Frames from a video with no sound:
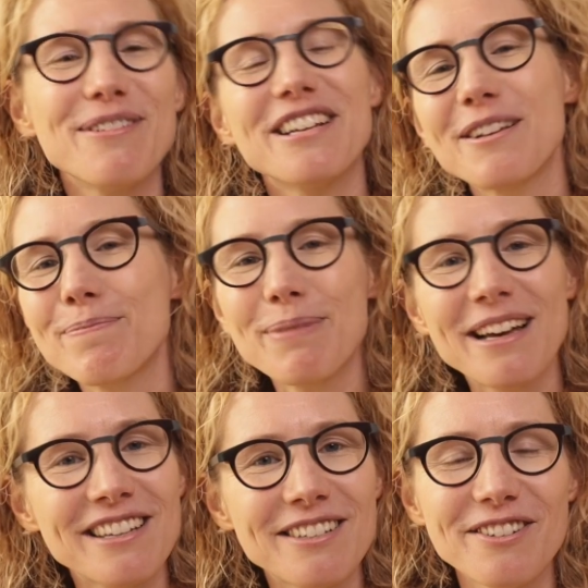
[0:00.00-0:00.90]
but it's a
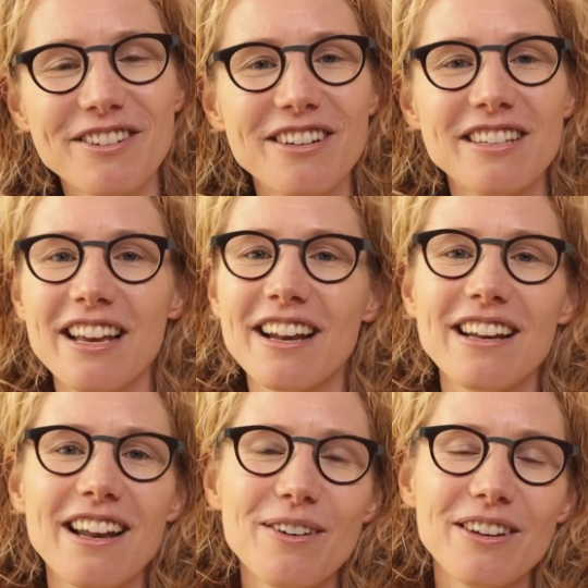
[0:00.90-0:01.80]
personal choice, and I
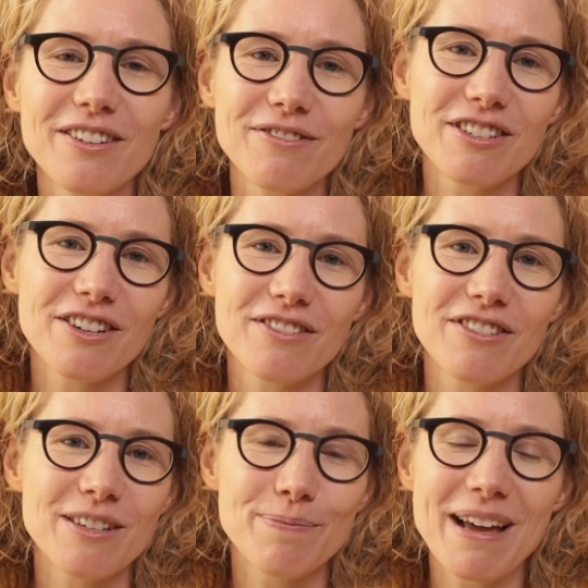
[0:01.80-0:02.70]
know a lot of
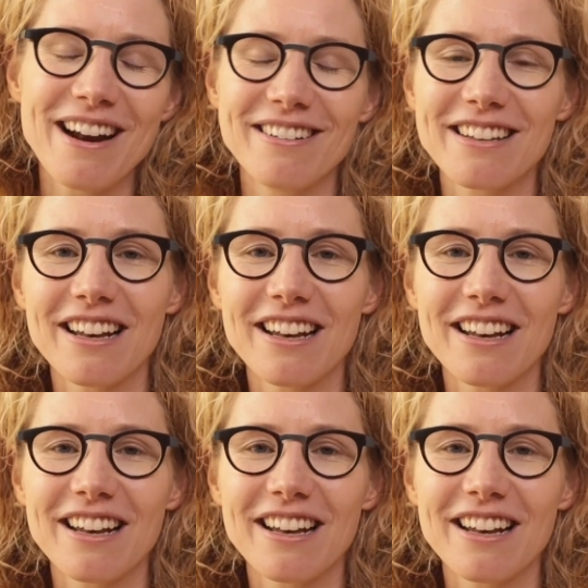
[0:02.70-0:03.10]
photographers and parents